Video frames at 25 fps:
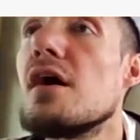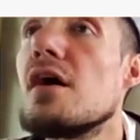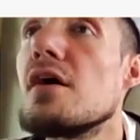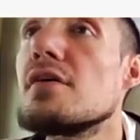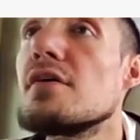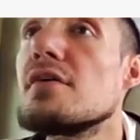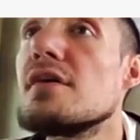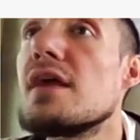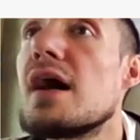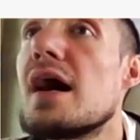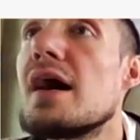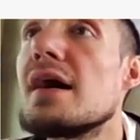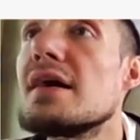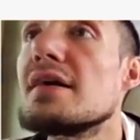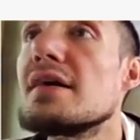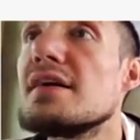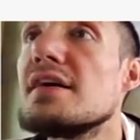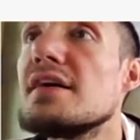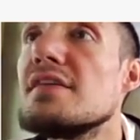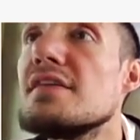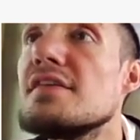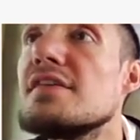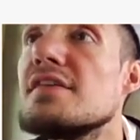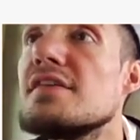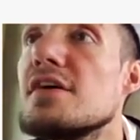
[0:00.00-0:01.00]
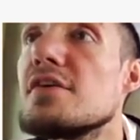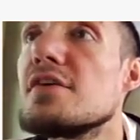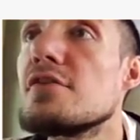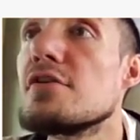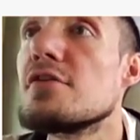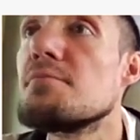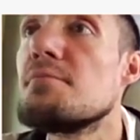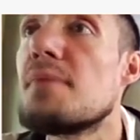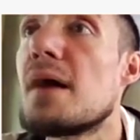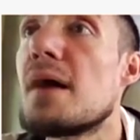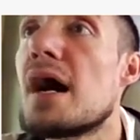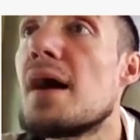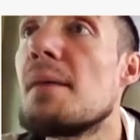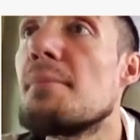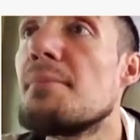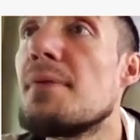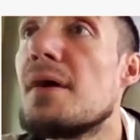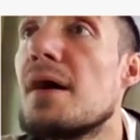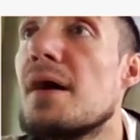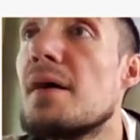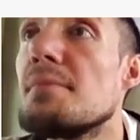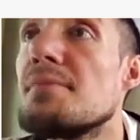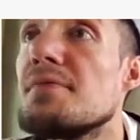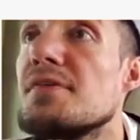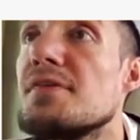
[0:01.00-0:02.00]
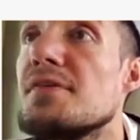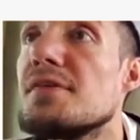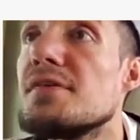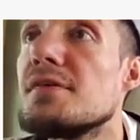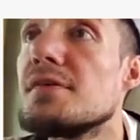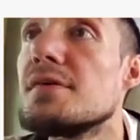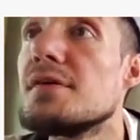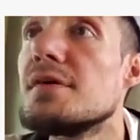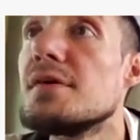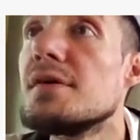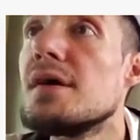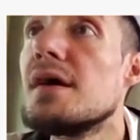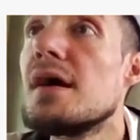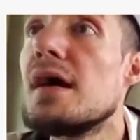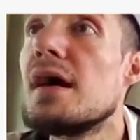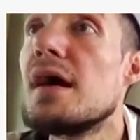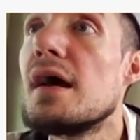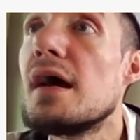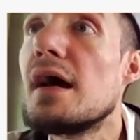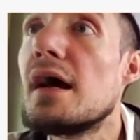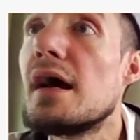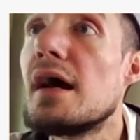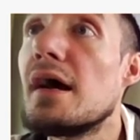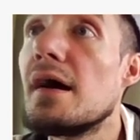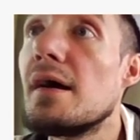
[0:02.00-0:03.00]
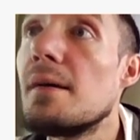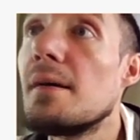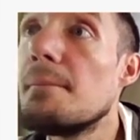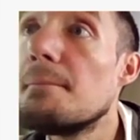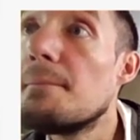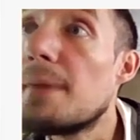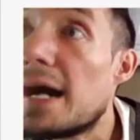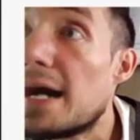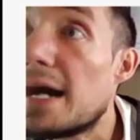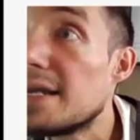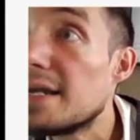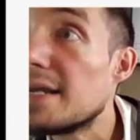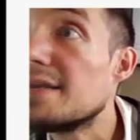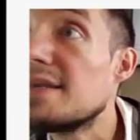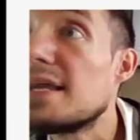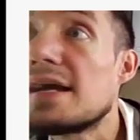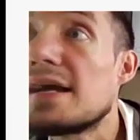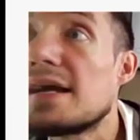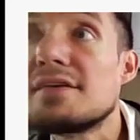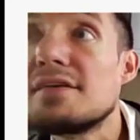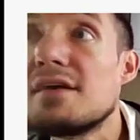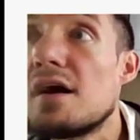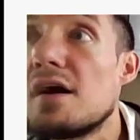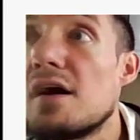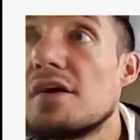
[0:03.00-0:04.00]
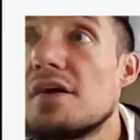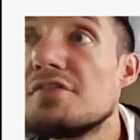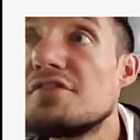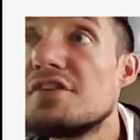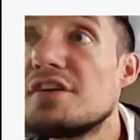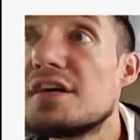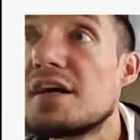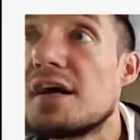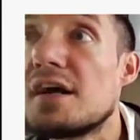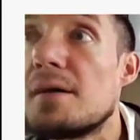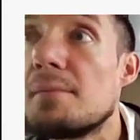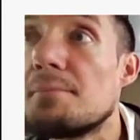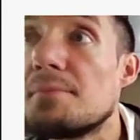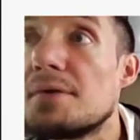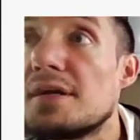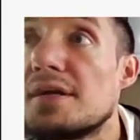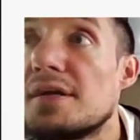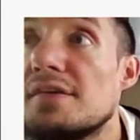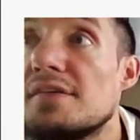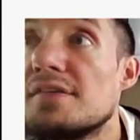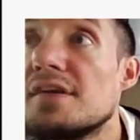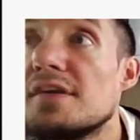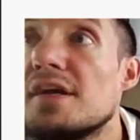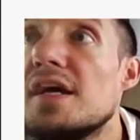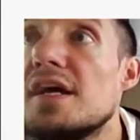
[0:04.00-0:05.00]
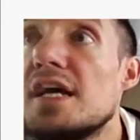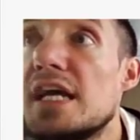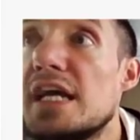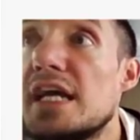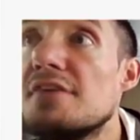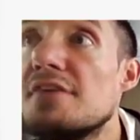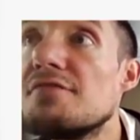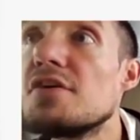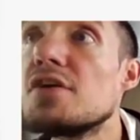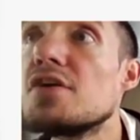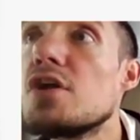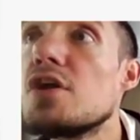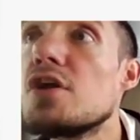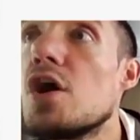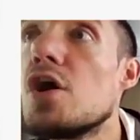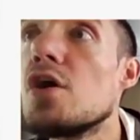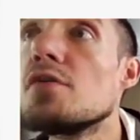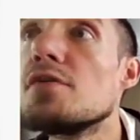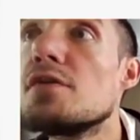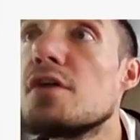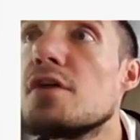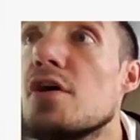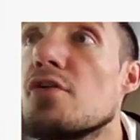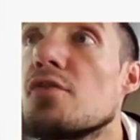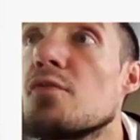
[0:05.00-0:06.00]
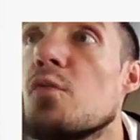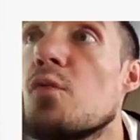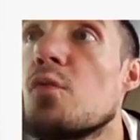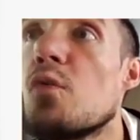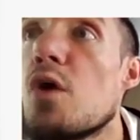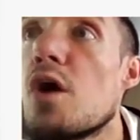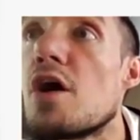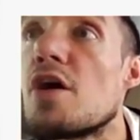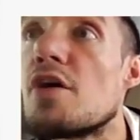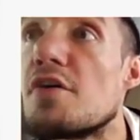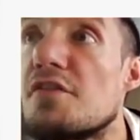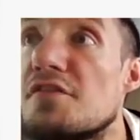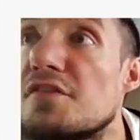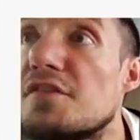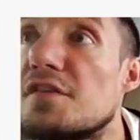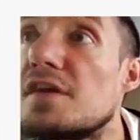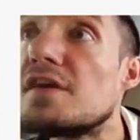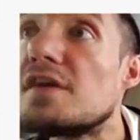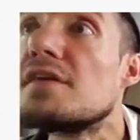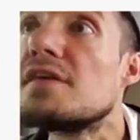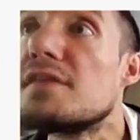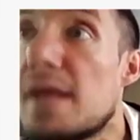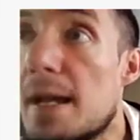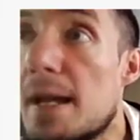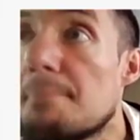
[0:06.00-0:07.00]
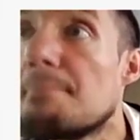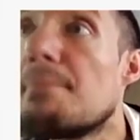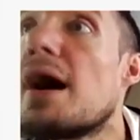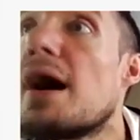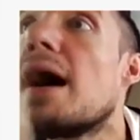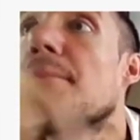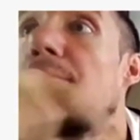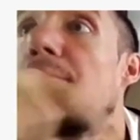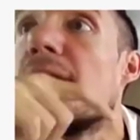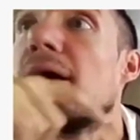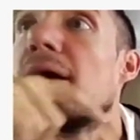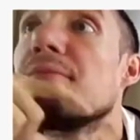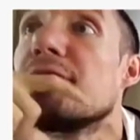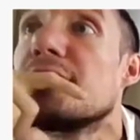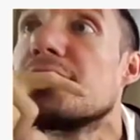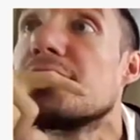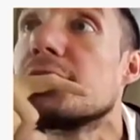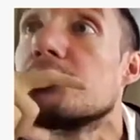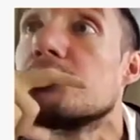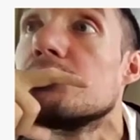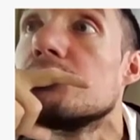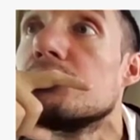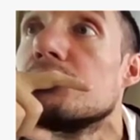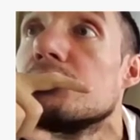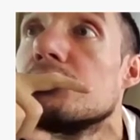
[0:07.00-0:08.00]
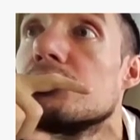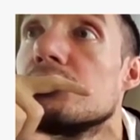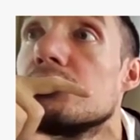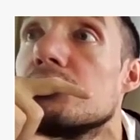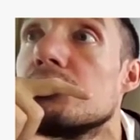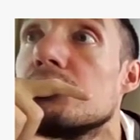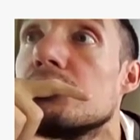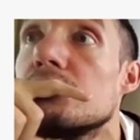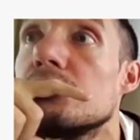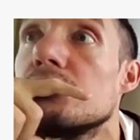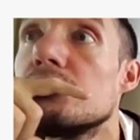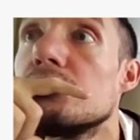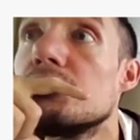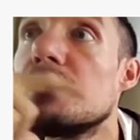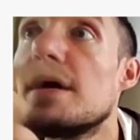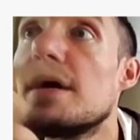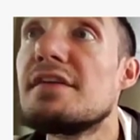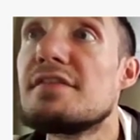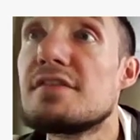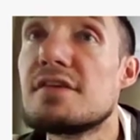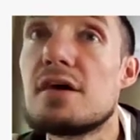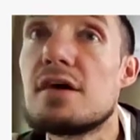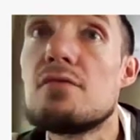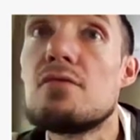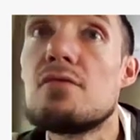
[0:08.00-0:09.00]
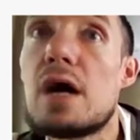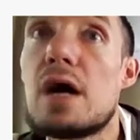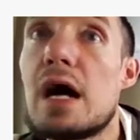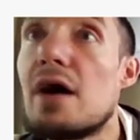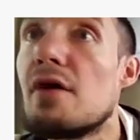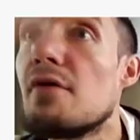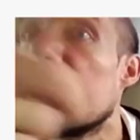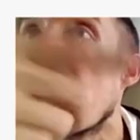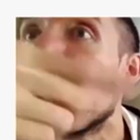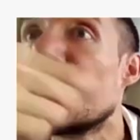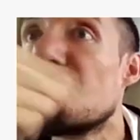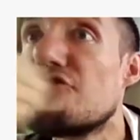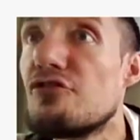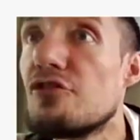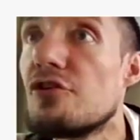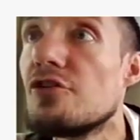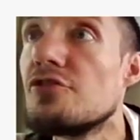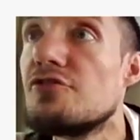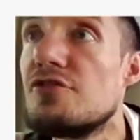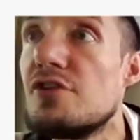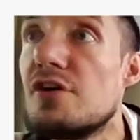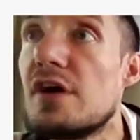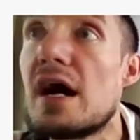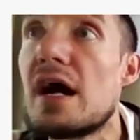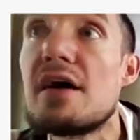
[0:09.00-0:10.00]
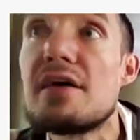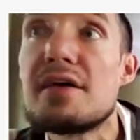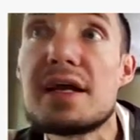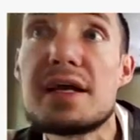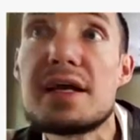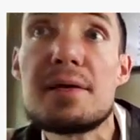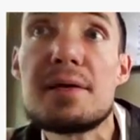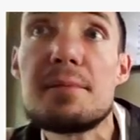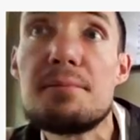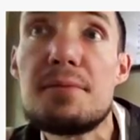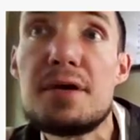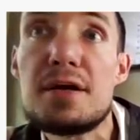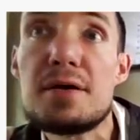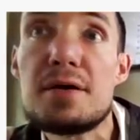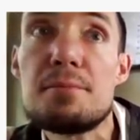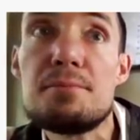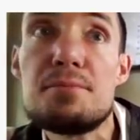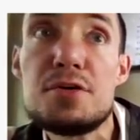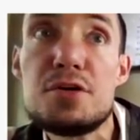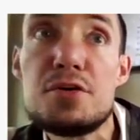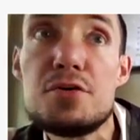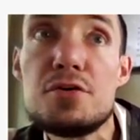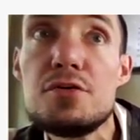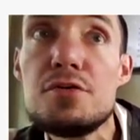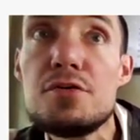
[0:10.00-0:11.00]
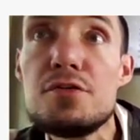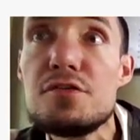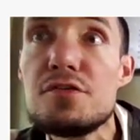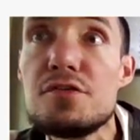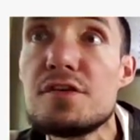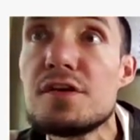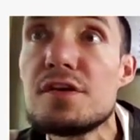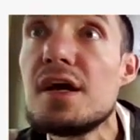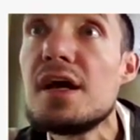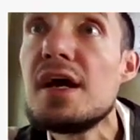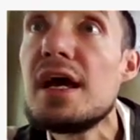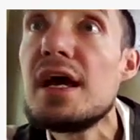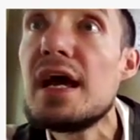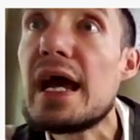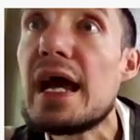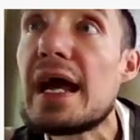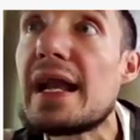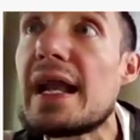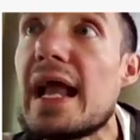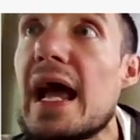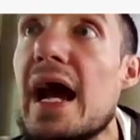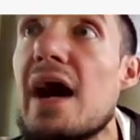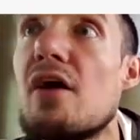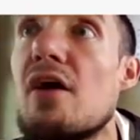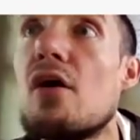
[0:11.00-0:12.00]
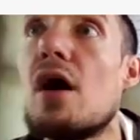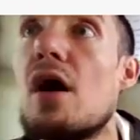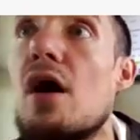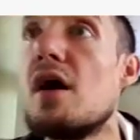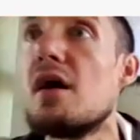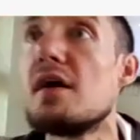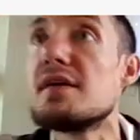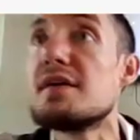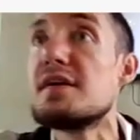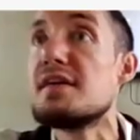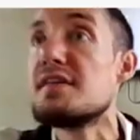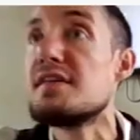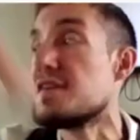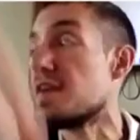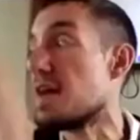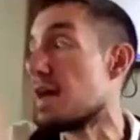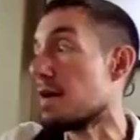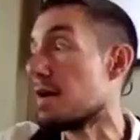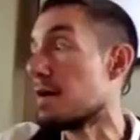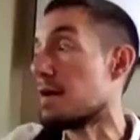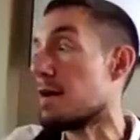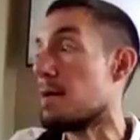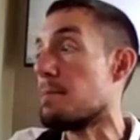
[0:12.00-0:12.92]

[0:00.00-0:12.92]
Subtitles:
are not considered pop-ups by the technology companies, even though they're worse than pop-ups. Based on how I showed you how they can be abused and how all these tech